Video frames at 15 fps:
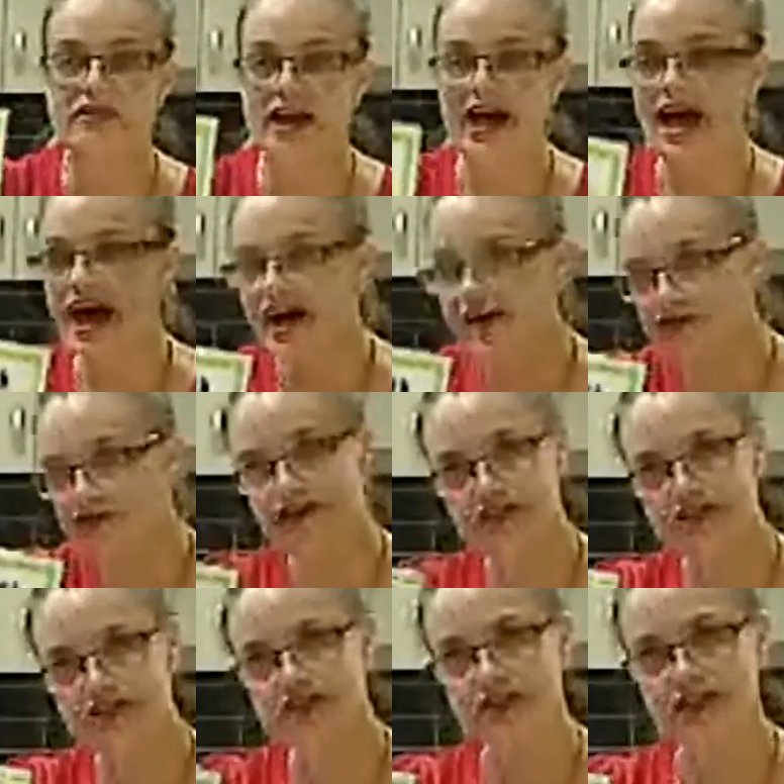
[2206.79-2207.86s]
They are
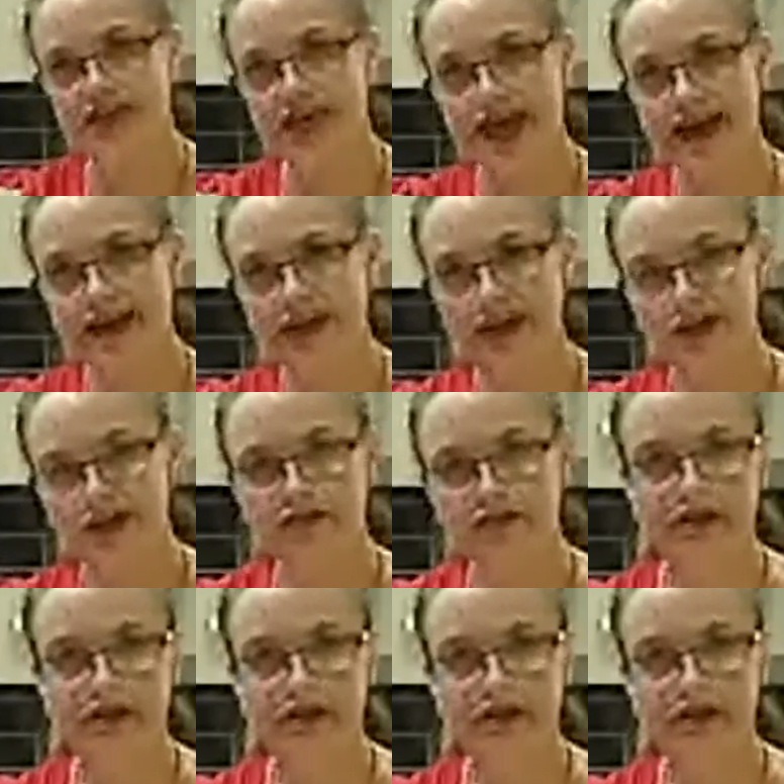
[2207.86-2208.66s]
featured in the catalogue,